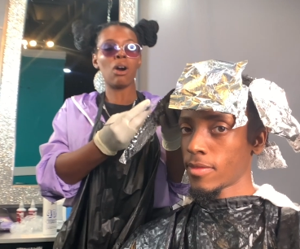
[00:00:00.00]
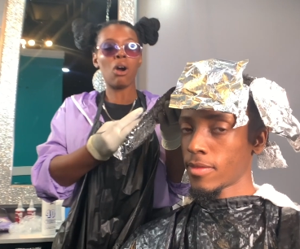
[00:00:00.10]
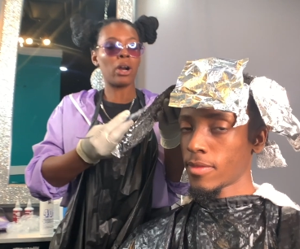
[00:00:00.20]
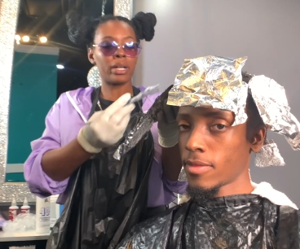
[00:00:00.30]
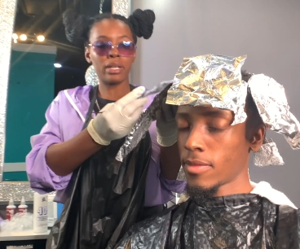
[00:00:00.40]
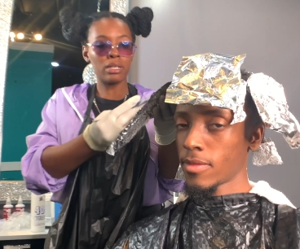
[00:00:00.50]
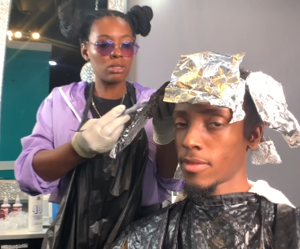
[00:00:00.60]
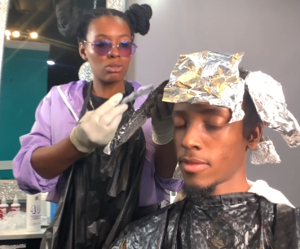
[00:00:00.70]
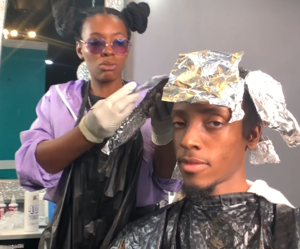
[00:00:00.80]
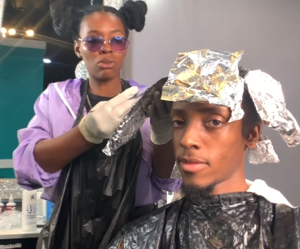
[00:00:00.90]
Speaker 1: an
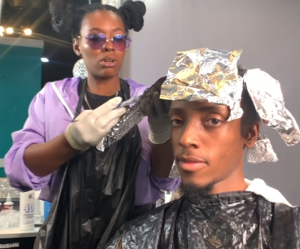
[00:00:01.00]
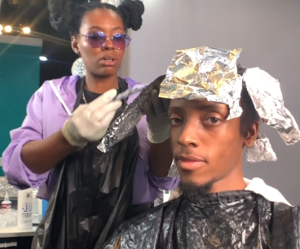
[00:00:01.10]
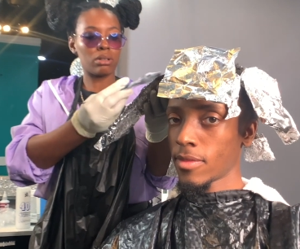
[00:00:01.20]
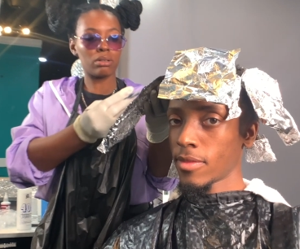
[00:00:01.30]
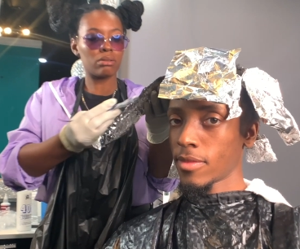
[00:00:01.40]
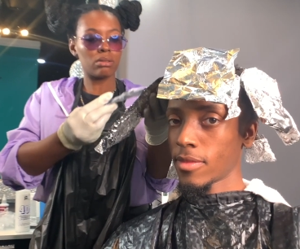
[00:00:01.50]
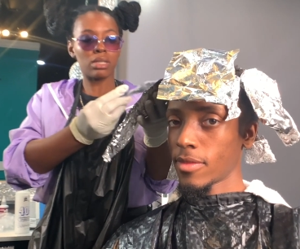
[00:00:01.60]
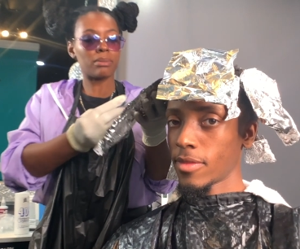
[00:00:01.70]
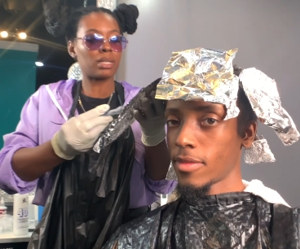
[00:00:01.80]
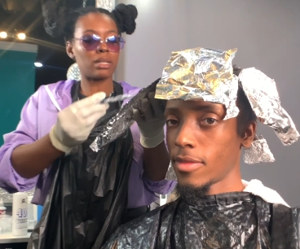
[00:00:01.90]
artist or
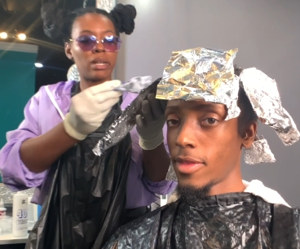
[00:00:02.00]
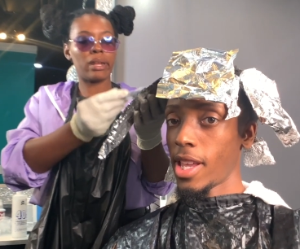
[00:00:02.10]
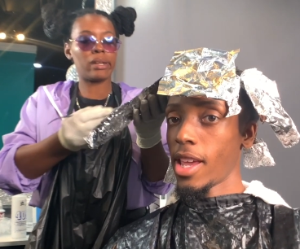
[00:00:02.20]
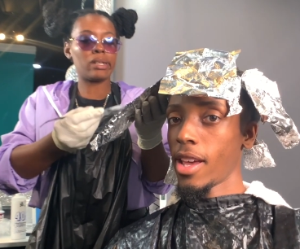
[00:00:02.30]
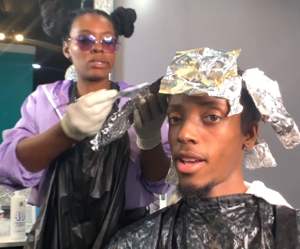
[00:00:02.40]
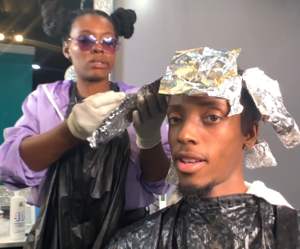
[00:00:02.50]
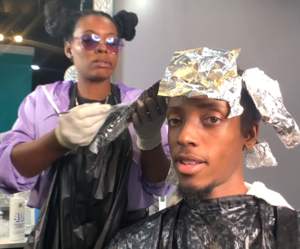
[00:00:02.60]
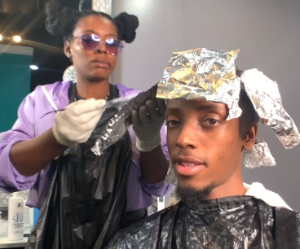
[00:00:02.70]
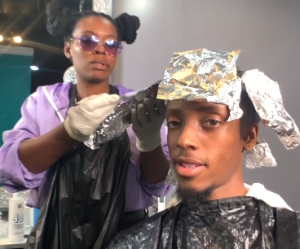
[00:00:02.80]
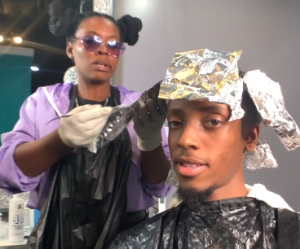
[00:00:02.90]
something in that yeah.
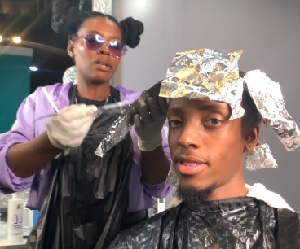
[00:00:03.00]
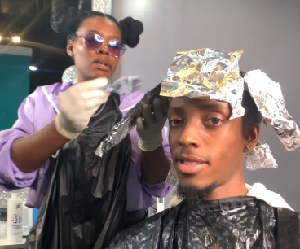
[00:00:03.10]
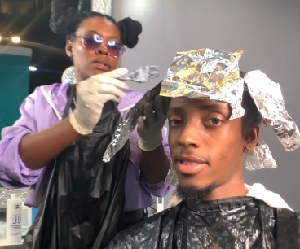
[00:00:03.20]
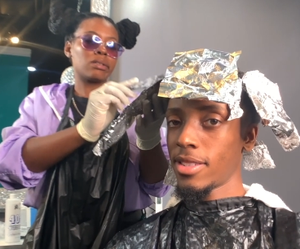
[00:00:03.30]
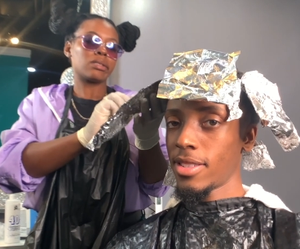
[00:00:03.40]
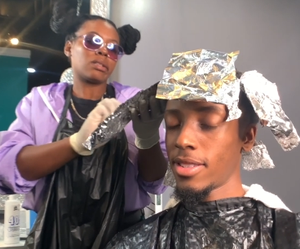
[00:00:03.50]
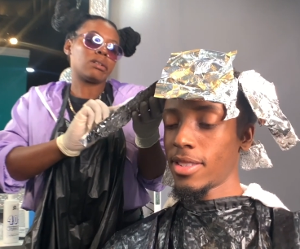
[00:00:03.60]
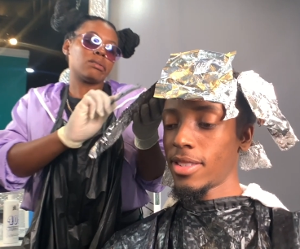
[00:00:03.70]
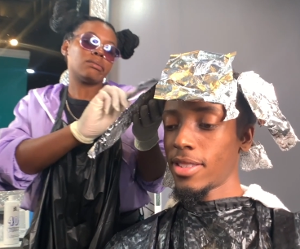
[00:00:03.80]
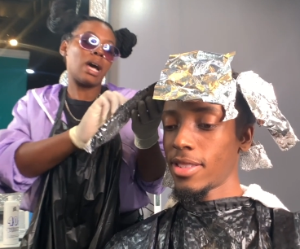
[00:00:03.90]
nature.
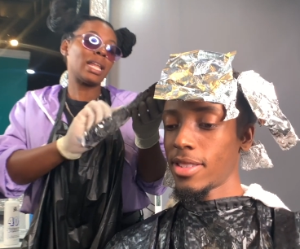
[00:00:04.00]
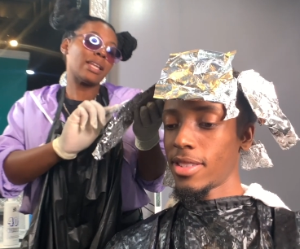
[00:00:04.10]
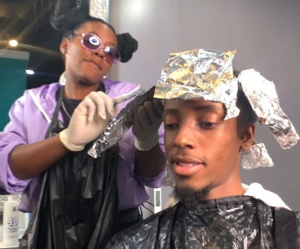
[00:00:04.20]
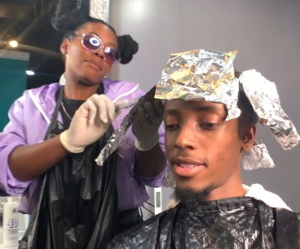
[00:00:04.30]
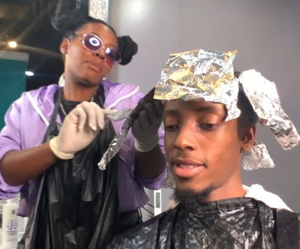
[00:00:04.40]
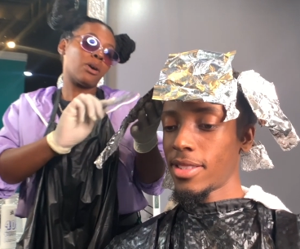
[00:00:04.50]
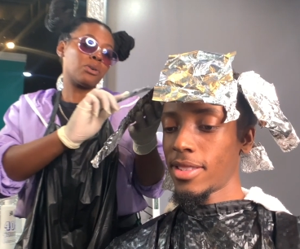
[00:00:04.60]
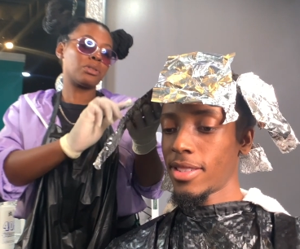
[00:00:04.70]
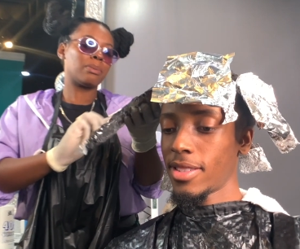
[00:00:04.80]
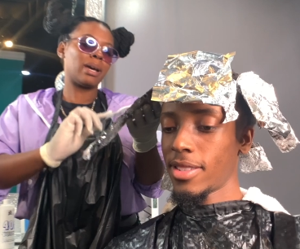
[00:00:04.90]
So I love them
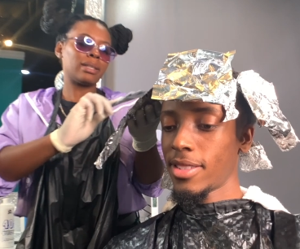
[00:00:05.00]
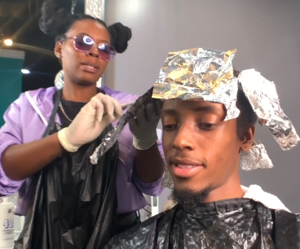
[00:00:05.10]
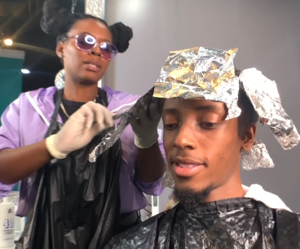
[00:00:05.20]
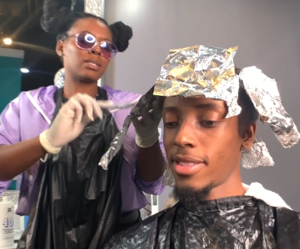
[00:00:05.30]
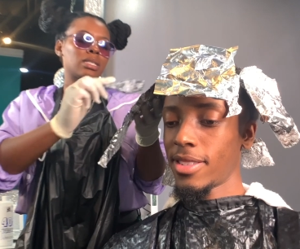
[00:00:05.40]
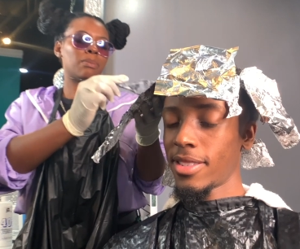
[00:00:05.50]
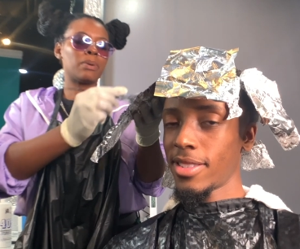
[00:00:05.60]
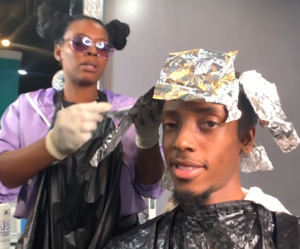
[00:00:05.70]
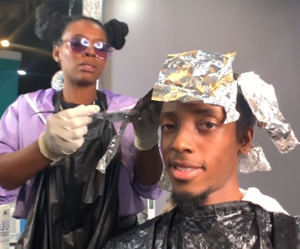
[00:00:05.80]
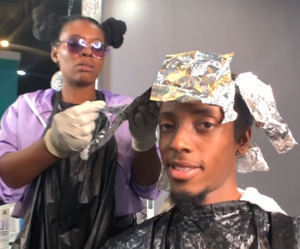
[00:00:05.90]
both, but I think it just
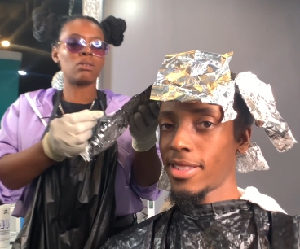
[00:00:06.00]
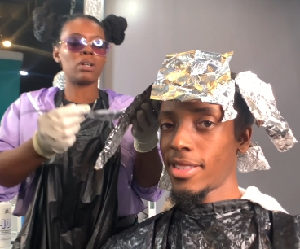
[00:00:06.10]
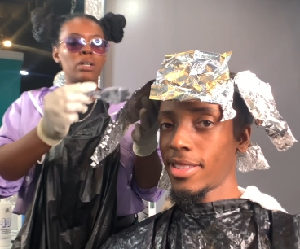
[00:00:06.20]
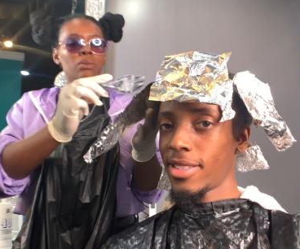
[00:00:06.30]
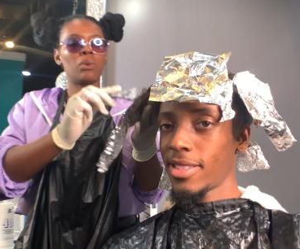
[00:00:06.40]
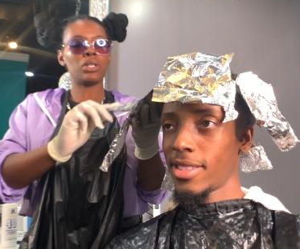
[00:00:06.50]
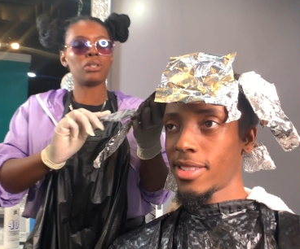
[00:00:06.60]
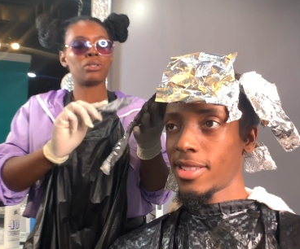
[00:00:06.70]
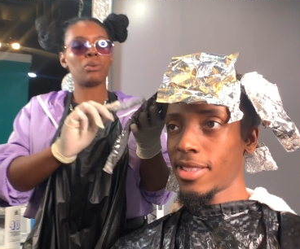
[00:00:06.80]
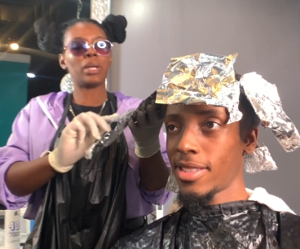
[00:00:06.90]
depends on what
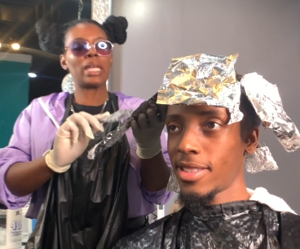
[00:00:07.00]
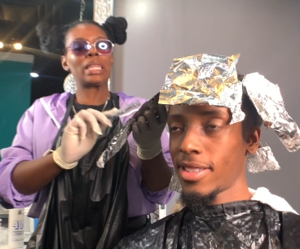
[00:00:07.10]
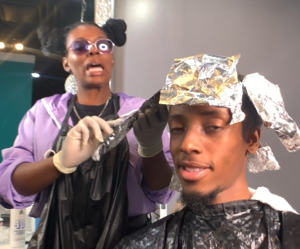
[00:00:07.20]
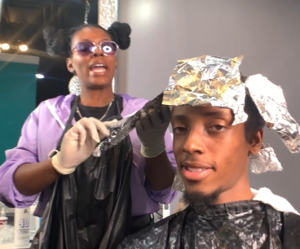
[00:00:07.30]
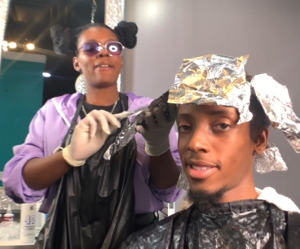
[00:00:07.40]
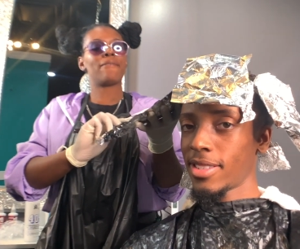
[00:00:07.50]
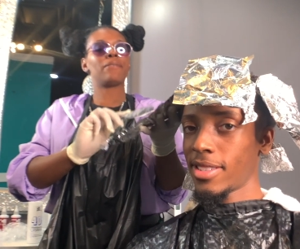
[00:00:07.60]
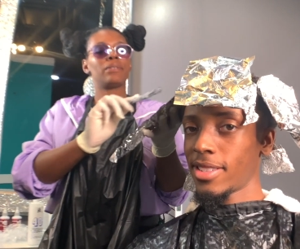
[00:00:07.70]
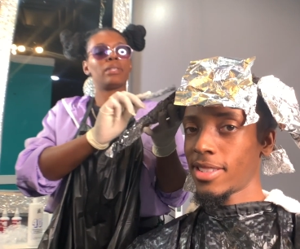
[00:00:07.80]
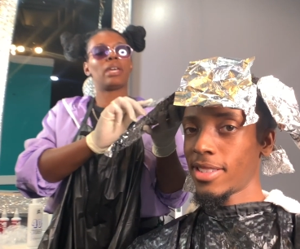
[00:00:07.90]
you're doing in life
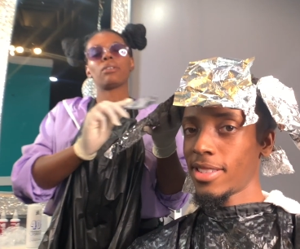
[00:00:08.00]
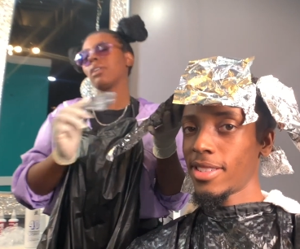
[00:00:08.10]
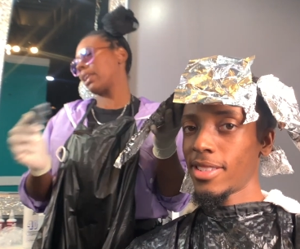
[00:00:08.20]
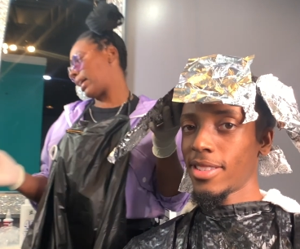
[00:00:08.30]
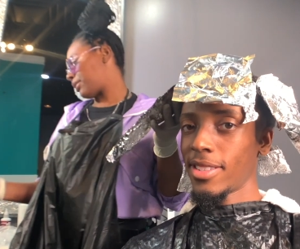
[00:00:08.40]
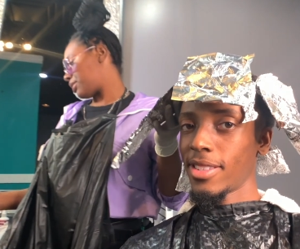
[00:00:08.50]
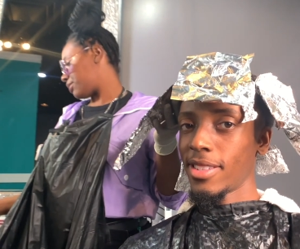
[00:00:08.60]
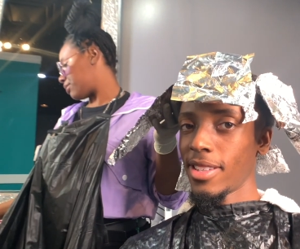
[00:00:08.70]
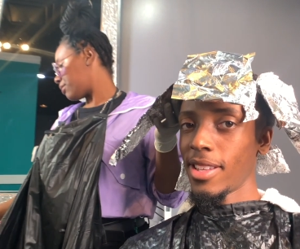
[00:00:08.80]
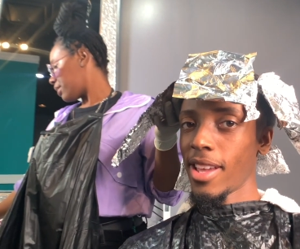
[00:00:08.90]
that'll allow
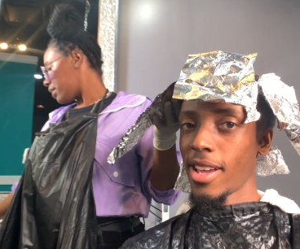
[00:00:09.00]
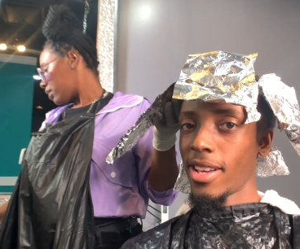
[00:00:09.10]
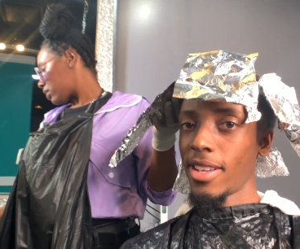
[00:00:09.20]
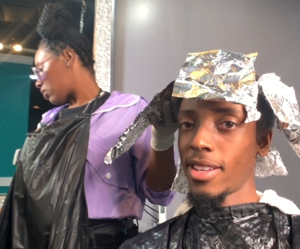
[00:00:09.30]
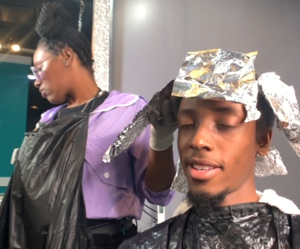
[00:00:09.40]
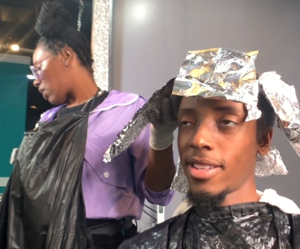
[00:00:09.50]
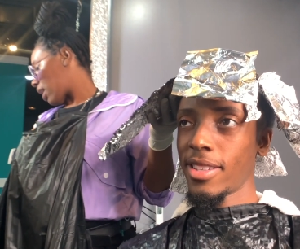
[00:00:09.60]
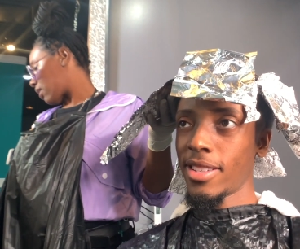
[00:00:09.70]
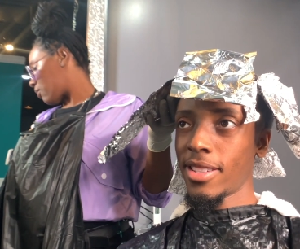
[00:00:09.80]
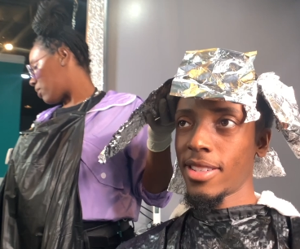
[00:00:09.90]
you yeah. to
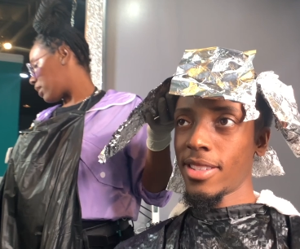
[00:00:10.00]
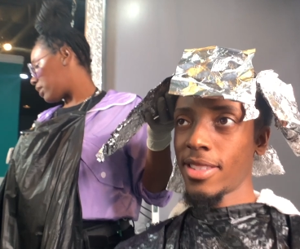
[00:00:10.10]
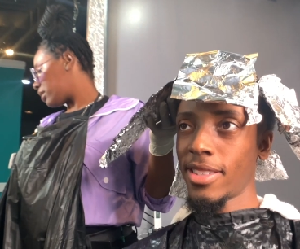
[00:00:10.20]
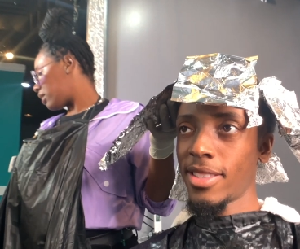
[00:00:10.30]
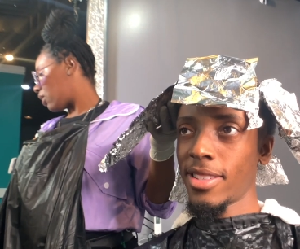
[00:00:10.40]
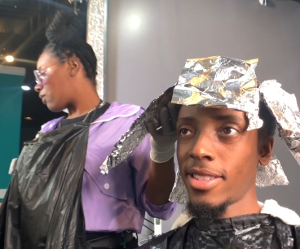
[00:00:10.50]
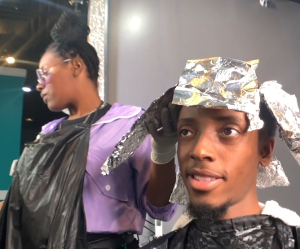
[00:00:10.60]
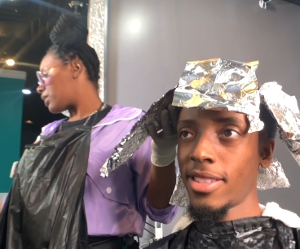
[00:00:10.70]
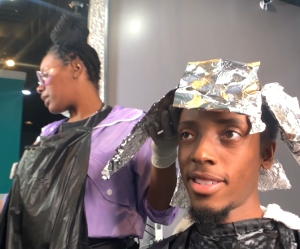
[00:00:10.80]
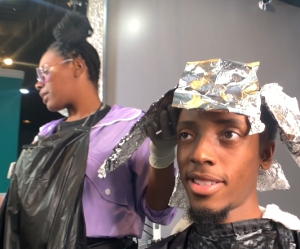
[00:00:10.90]
rock one
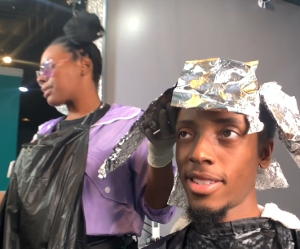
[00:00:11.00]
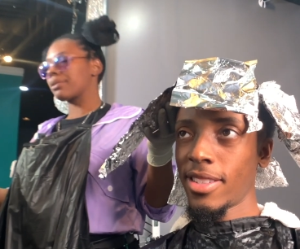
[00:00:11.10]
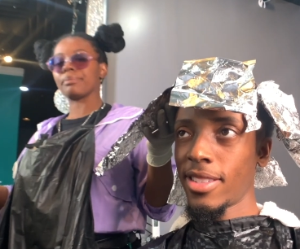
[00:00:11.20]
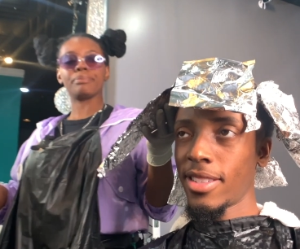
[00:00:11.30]
over the other.